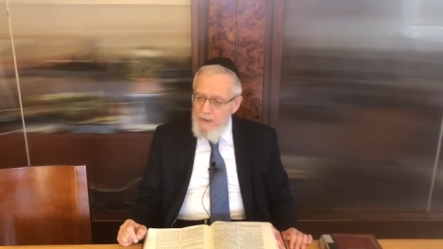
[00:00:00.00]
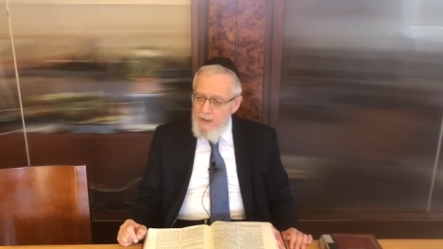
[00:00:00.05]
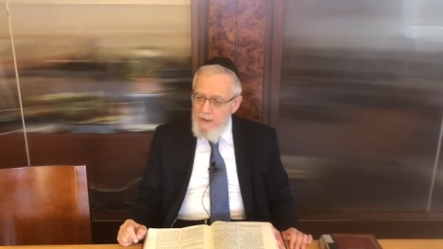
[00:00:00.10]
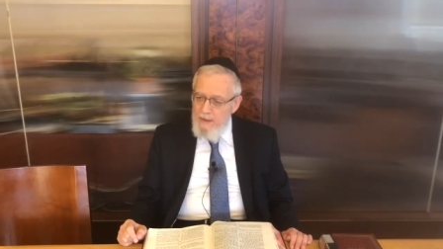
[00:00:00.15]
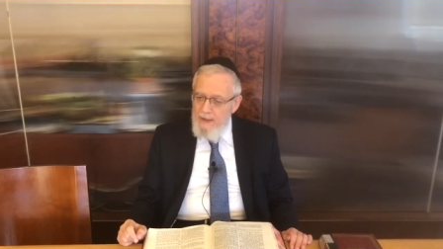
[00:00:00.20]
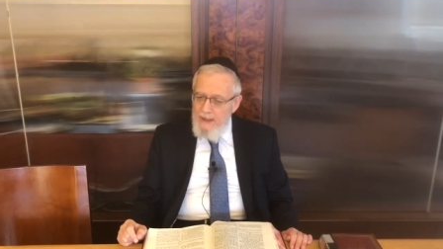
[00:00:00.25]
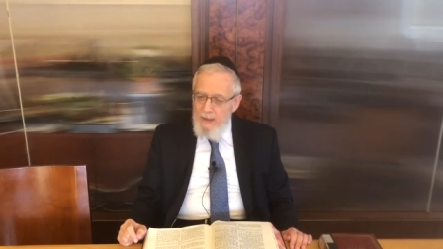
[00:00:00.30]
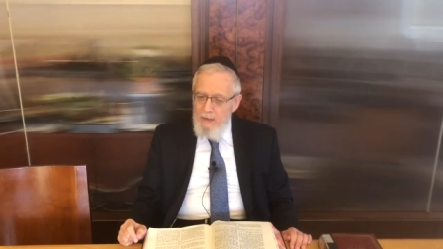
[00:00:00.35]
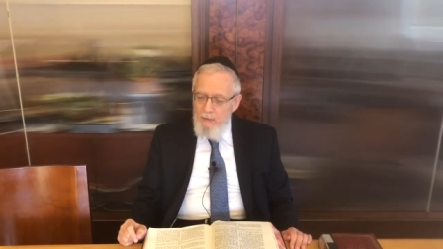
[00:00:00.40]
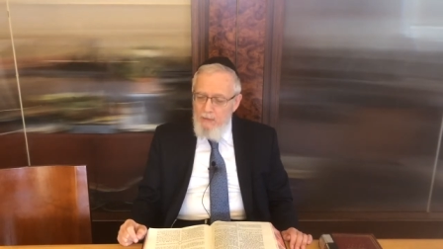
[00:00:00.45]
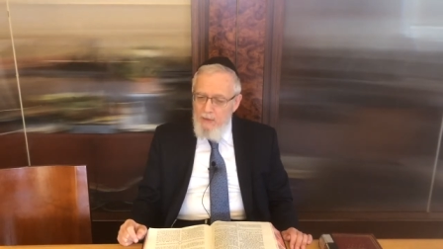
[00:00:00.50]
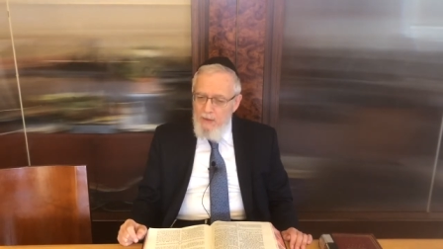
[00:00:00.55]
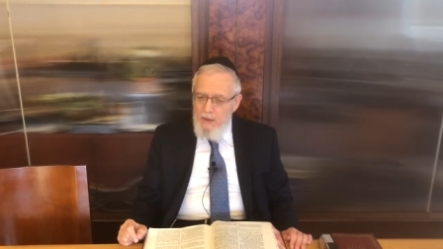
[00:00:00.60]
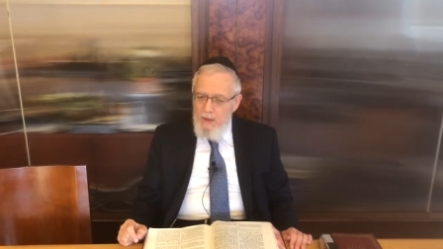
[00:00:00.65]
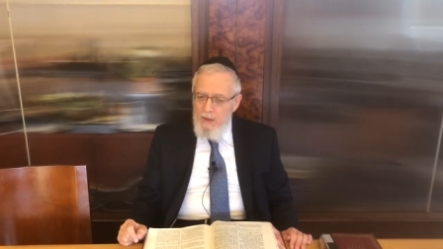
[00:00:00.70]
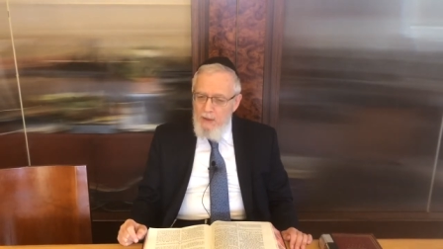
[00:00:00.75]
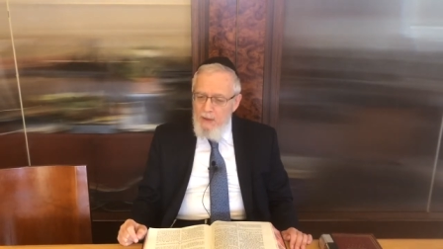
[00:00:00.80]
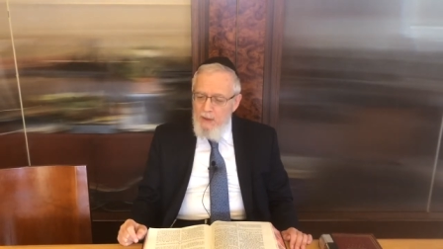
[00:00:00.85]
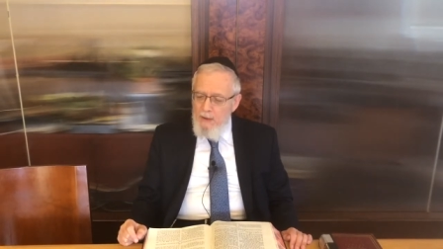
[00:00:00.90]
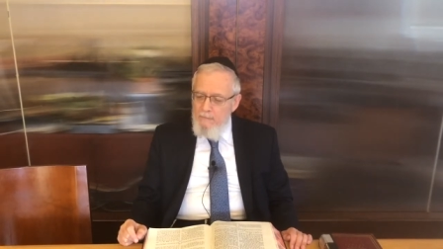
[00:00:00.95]
Now,
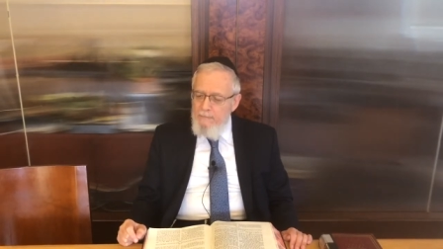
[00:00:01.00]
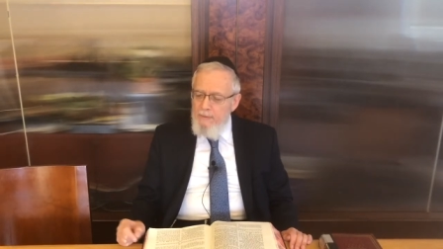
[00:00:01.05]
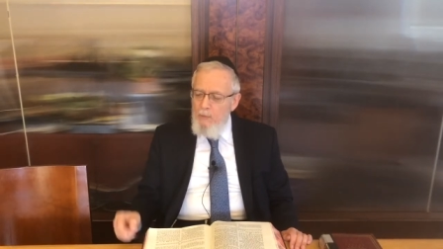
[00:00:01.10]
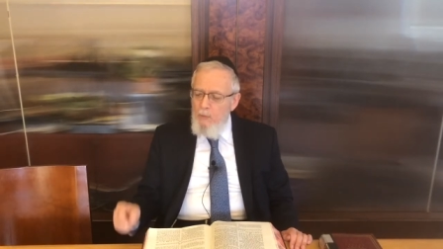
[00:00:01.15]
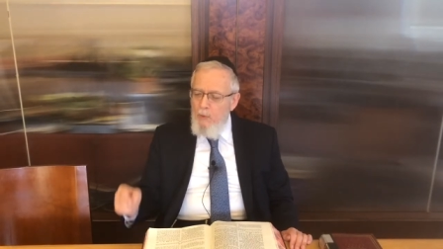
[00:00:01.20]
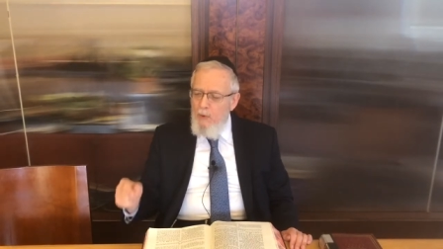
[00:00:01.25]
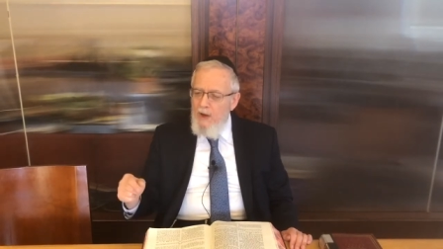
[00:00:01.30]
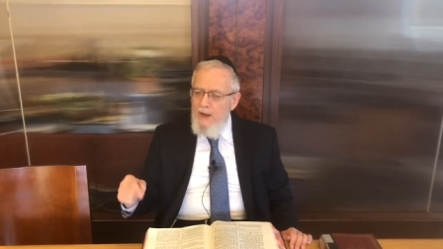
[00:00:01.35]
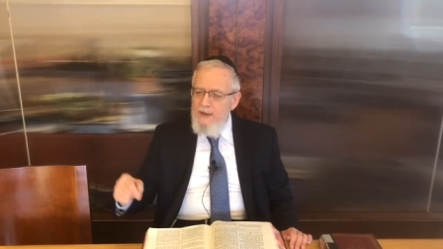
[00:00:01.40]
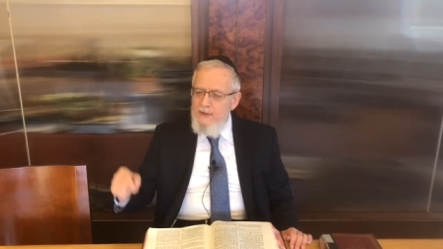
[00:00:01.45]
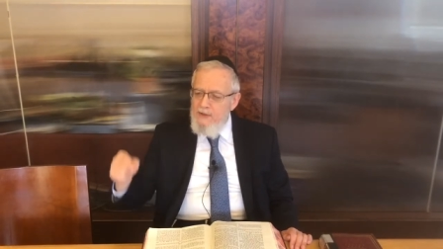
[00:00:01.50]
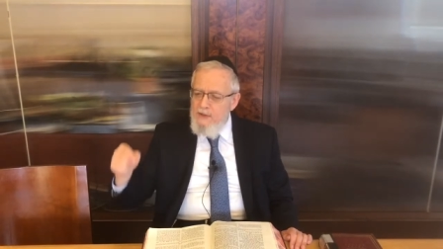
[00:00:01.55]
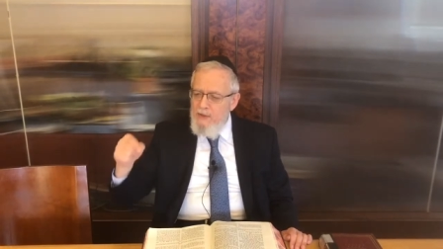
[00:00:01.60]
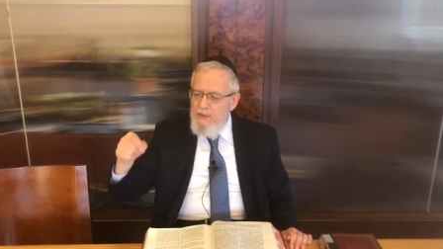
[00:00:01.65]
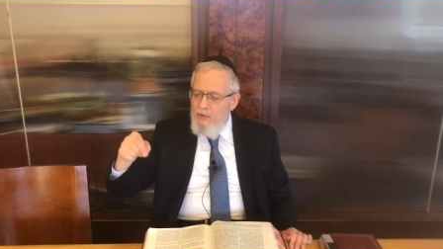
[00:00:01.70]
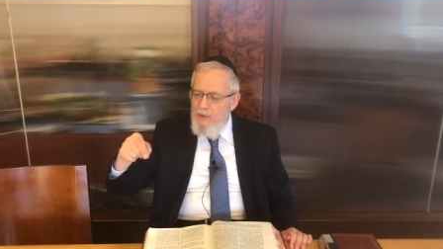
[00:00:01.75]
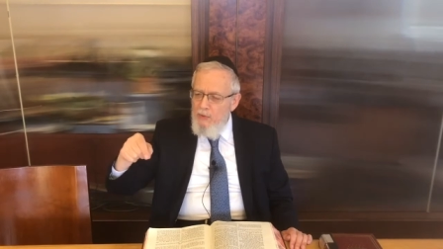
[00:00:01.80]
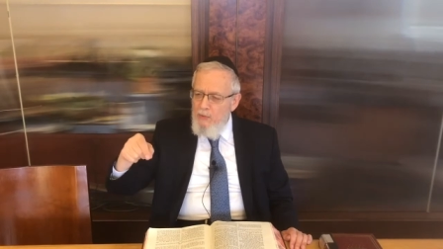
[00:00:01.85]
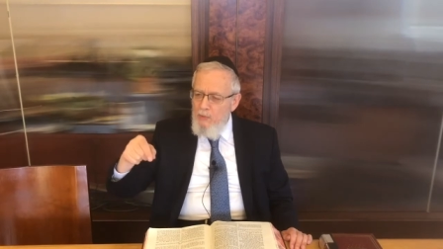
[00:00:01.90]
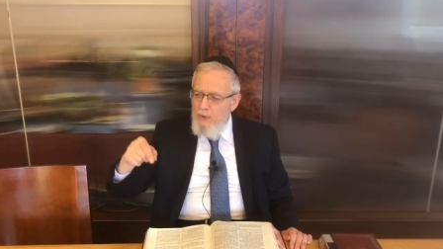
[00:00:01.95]
but why does the
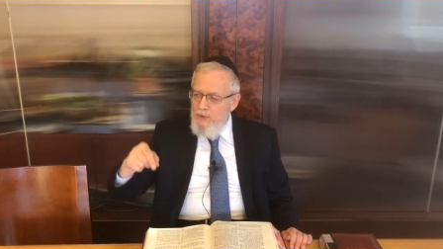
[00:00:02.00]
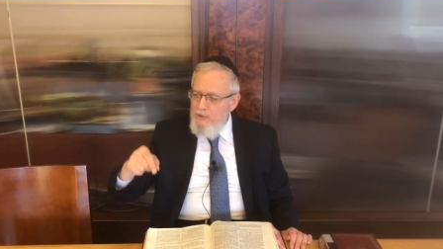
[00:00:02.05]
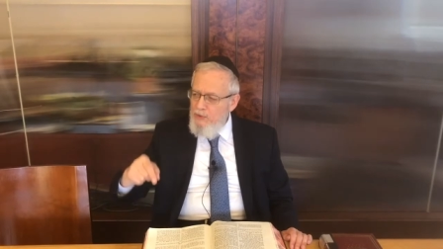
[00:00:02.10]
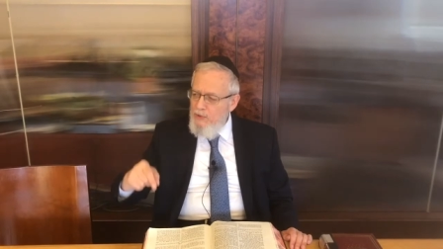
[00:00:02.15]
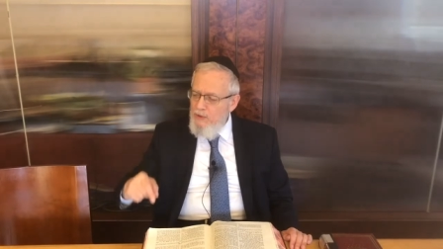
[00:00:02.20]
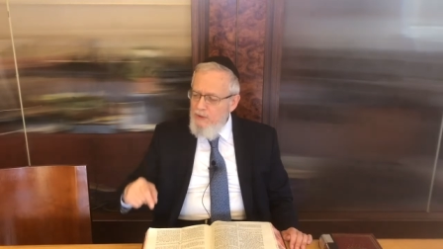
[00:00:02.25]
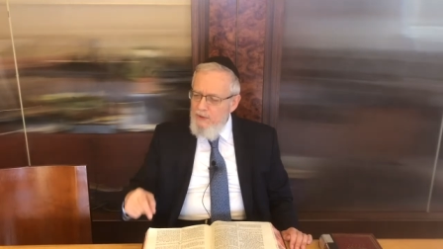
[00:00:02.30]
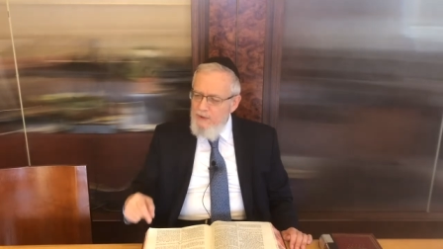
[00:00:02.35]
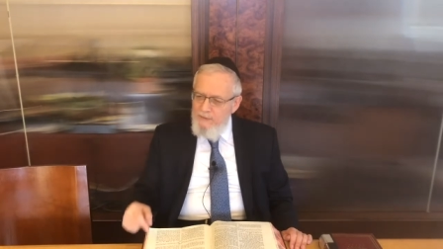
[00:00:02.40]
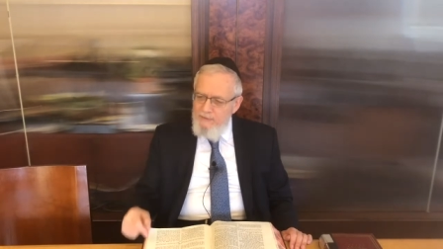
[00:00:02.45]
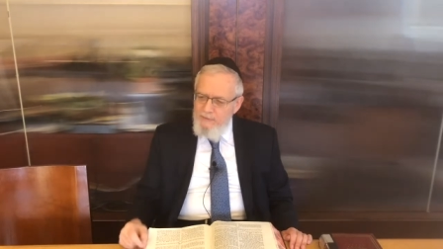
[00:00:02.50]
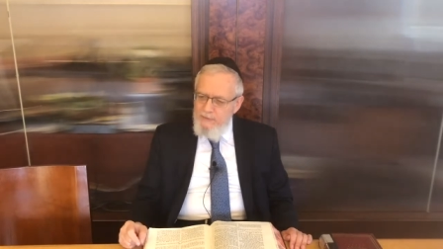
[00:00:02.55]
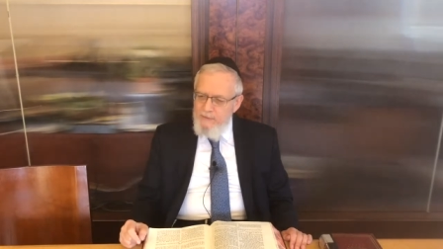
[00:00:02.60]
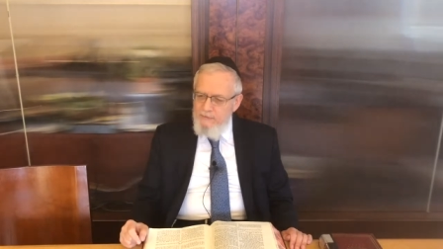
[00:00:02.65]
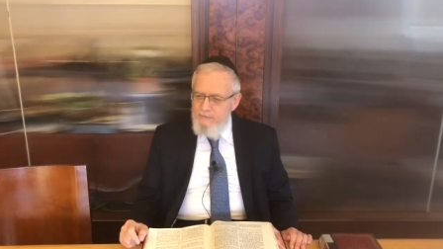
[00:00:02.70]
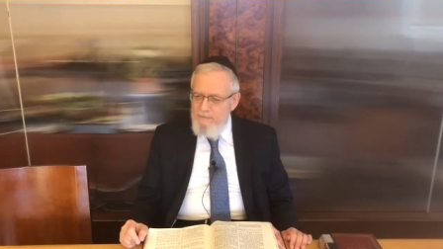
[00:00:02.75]
Torah want you to live?